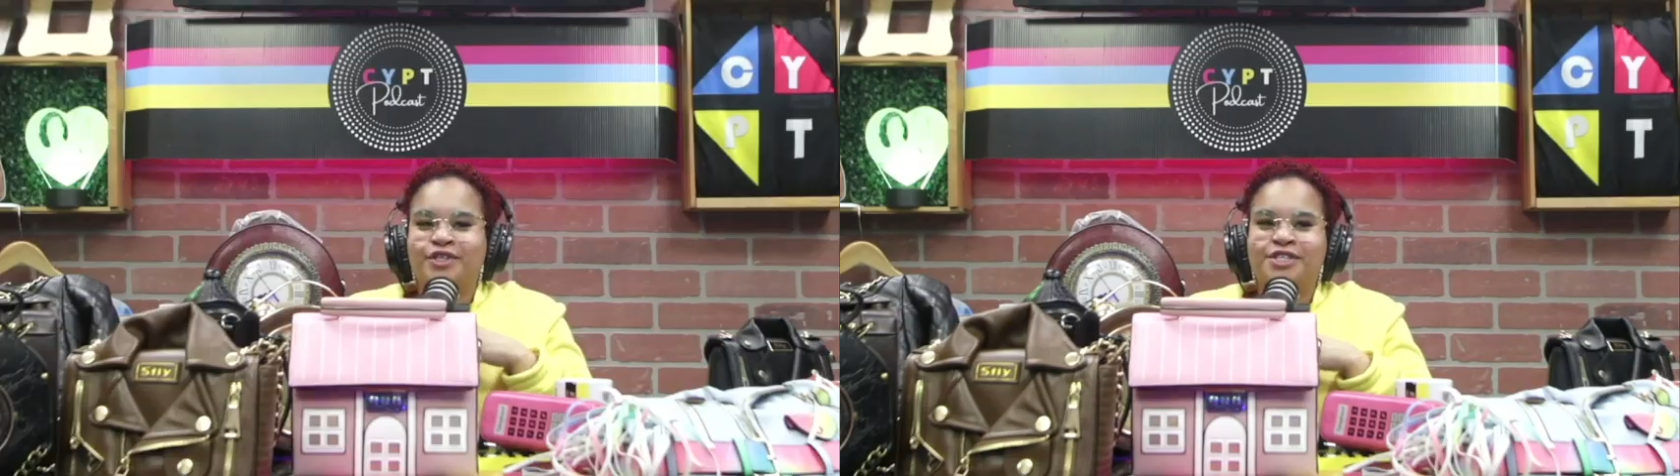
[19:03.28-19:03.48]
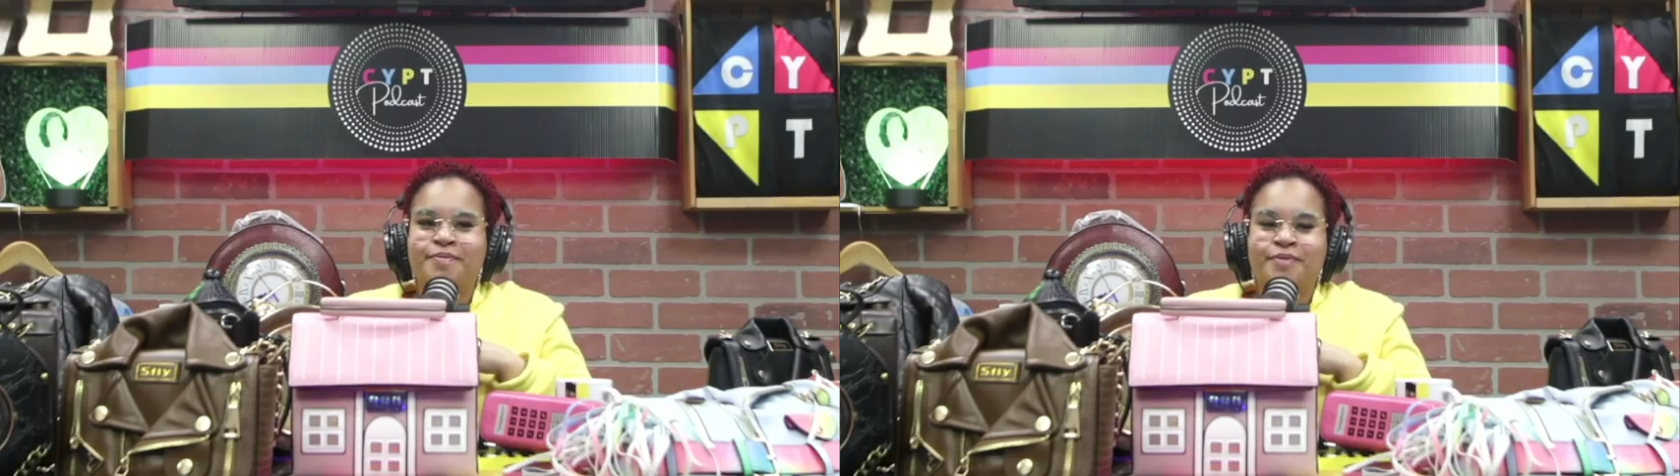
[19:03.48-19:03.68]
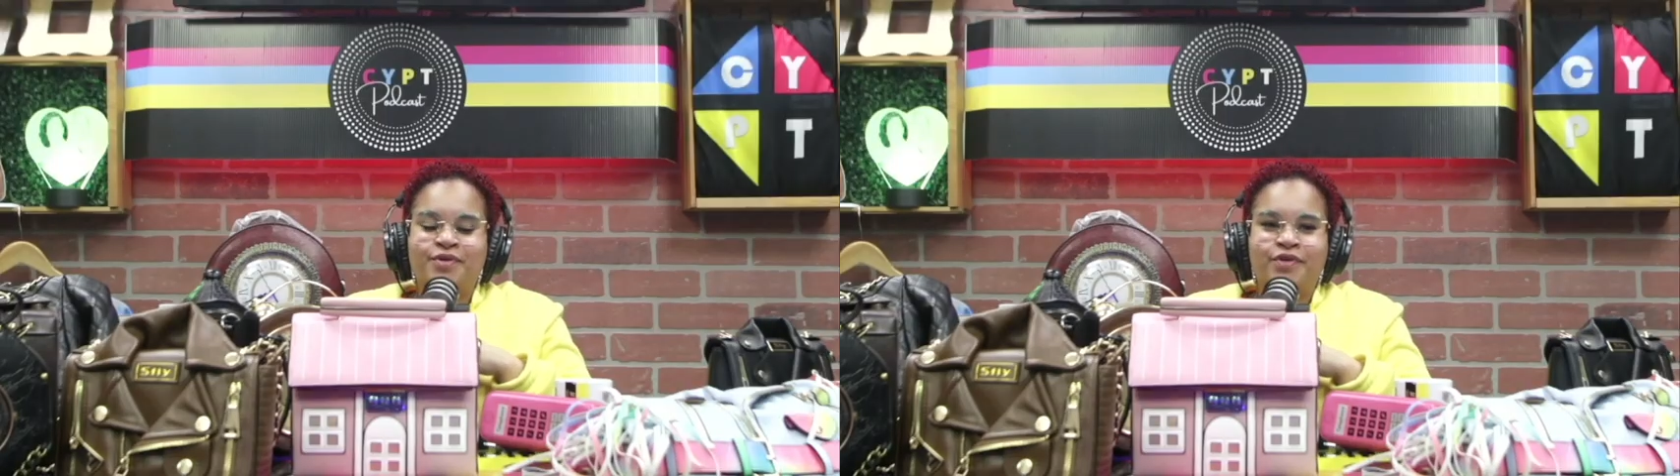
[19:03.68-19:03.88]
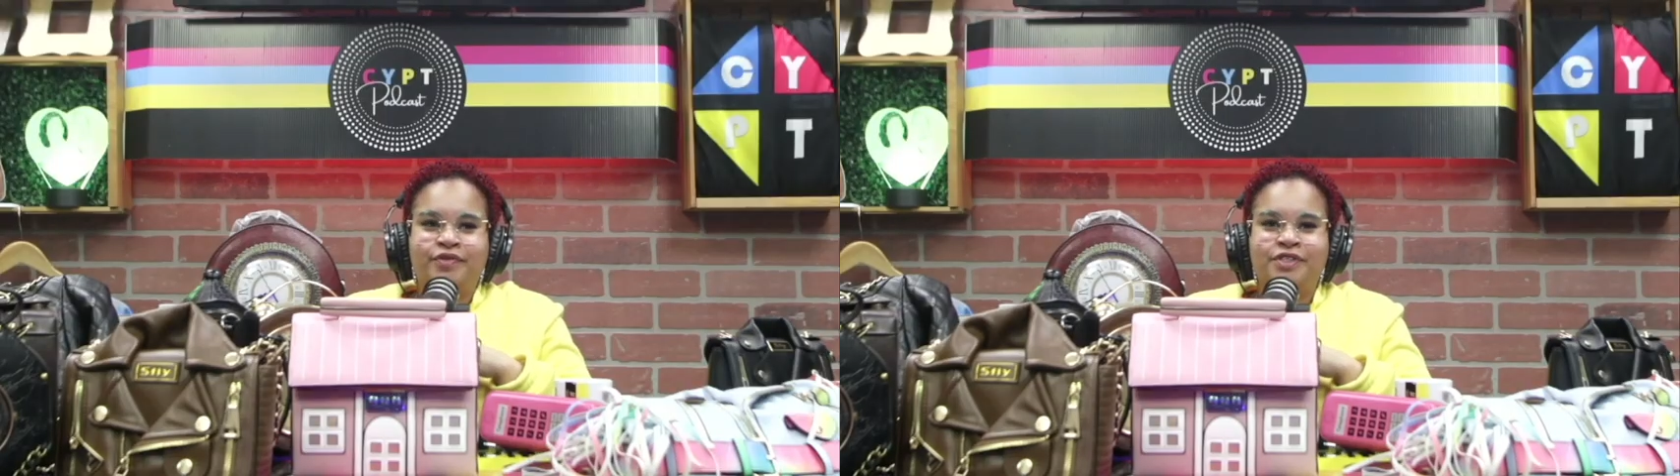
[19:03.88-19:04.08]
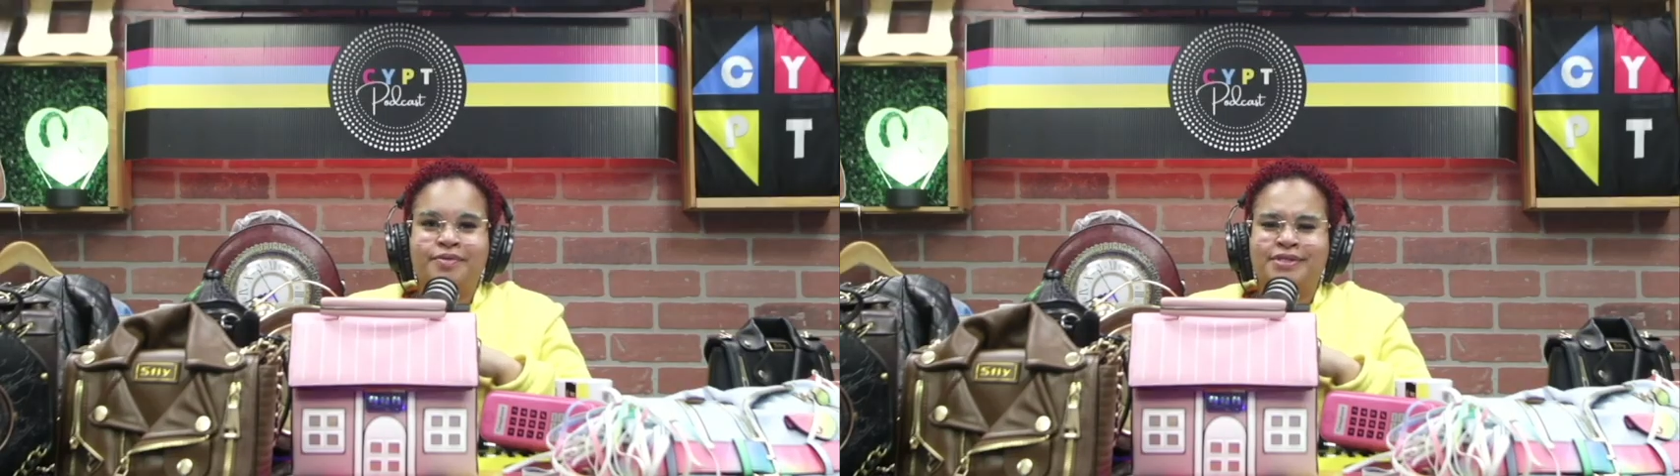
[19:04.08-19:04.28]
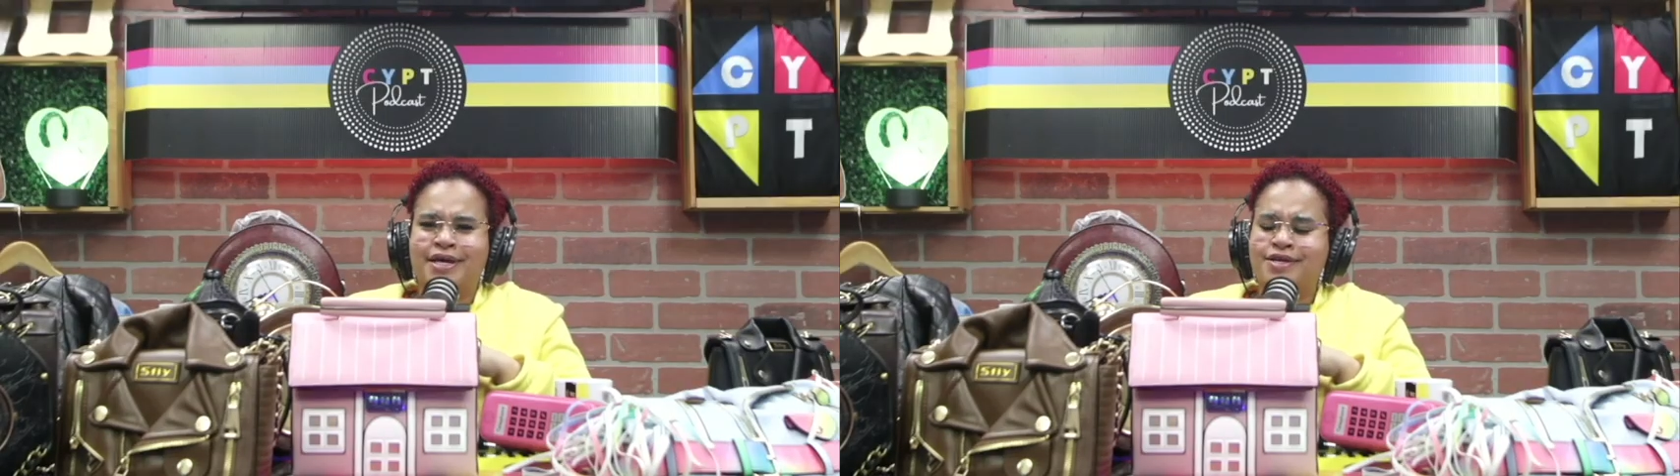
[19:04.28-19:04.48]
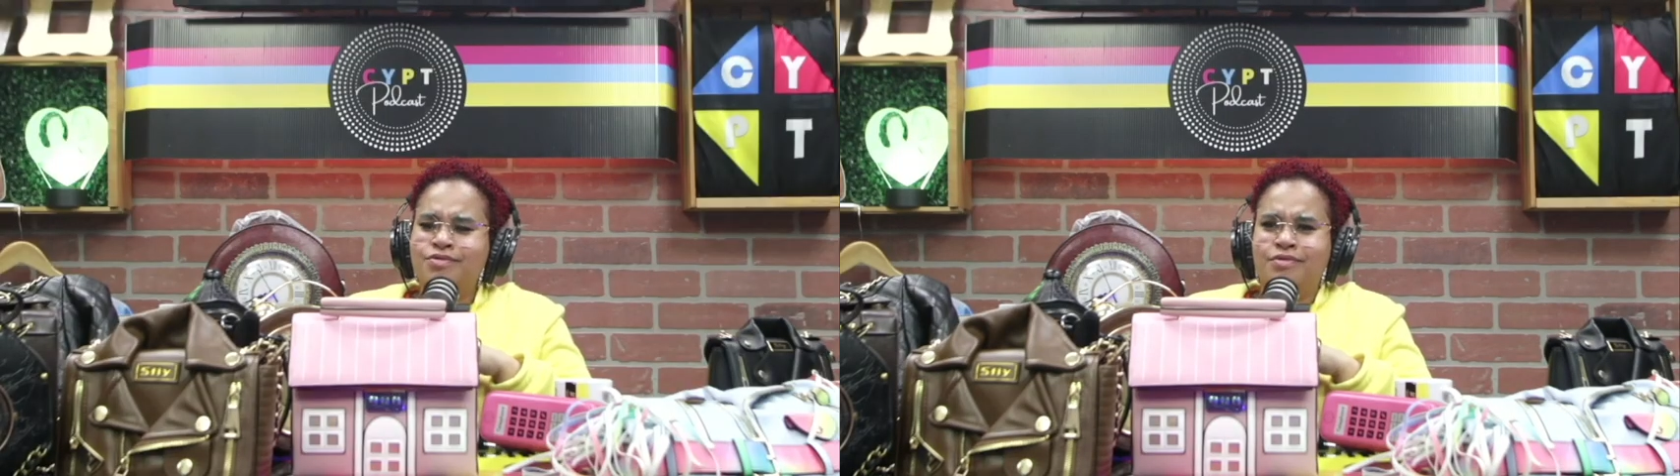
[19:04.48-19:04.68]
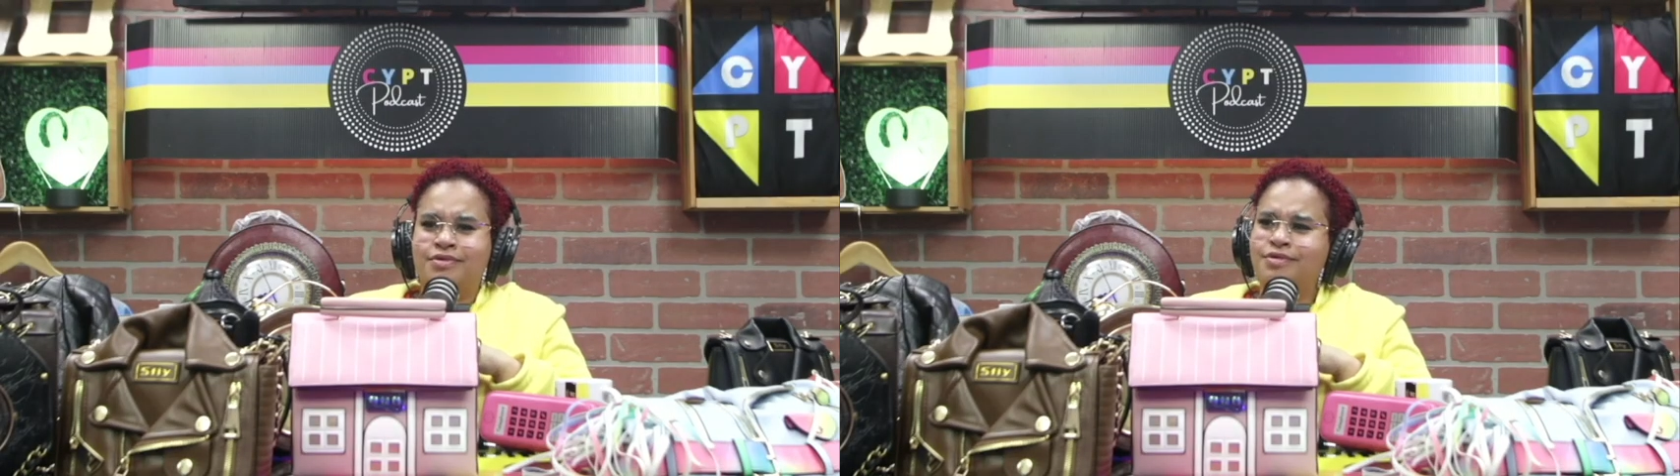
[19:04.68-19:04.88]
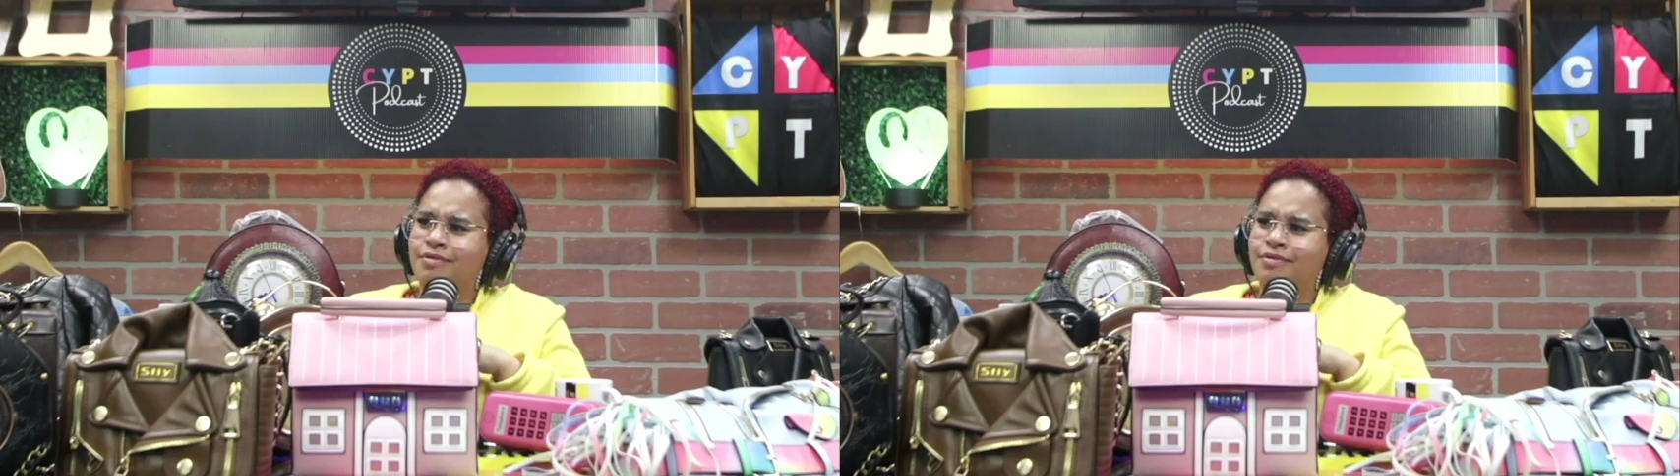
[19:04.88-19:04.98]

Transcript: moved, she was like, "You you